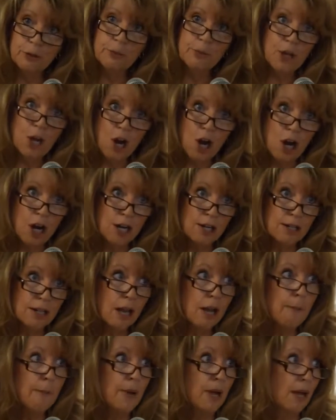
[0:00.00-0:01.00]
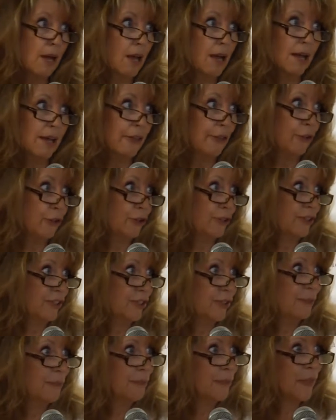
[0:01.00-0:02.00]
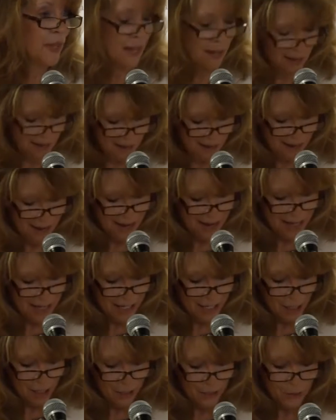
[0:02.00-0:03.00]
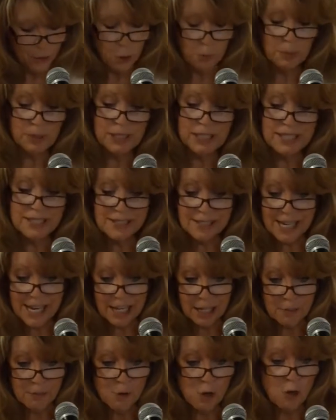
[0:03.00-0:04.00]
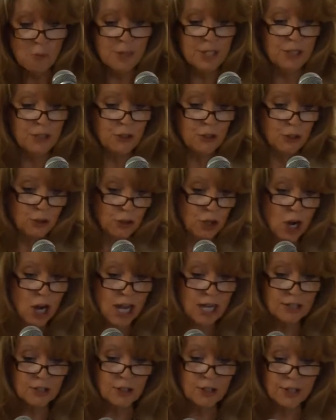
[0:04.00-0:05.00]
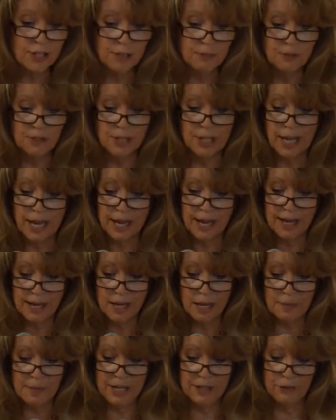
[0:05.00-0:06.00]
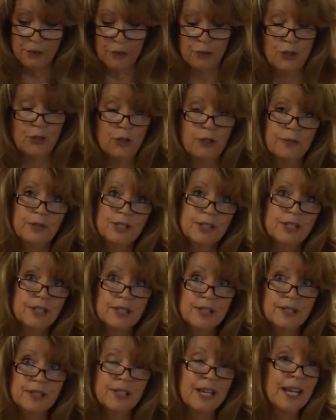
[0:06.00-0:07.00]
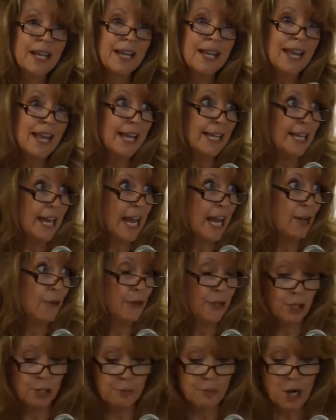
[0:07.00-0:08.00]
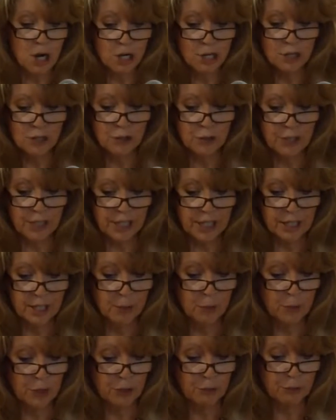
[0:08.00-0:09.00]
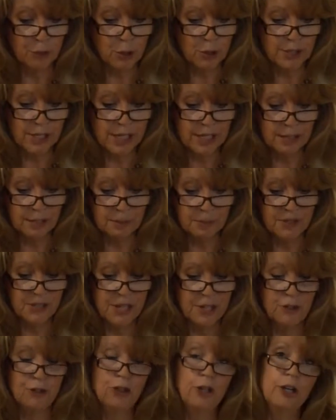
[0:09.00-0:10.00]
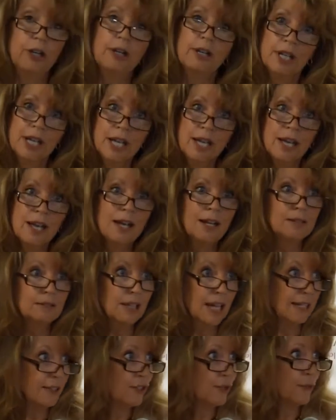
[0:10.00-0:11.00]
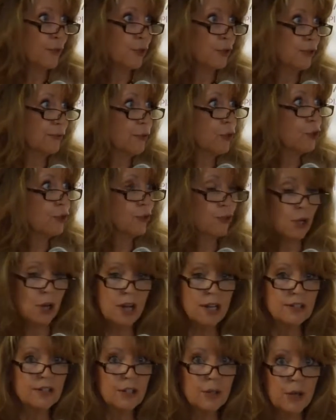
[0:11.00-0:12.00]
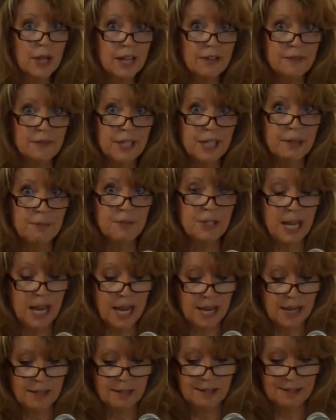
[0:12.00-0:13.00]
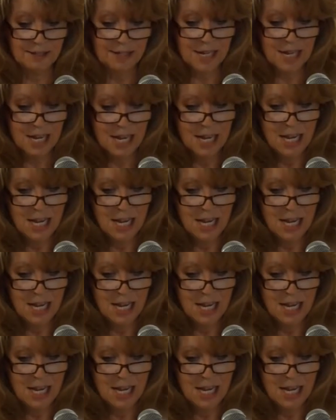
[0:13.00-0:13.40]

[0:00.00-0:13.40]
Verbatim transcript: from the Heart, among others. So please take a moment to talk to them today about their services and how they are partnering with the Andom Center. Lots of those folks also have name tags.